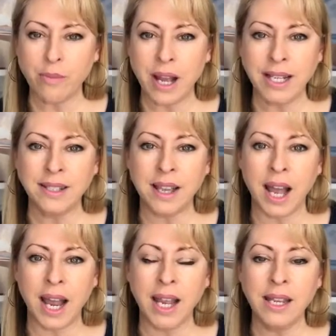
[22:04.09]
mind's
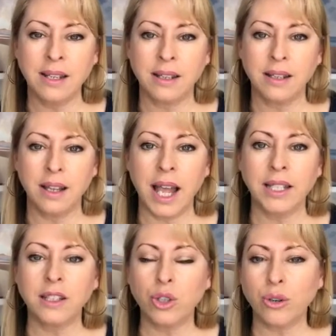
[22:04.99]
eye
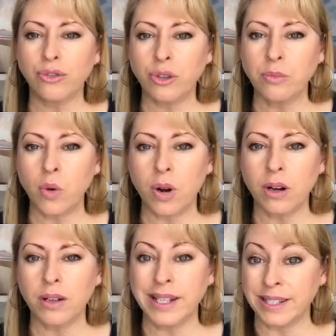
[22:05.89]
and look for
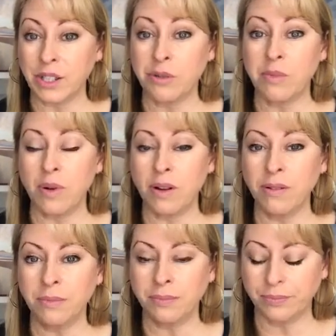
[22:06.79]
more. Is there more?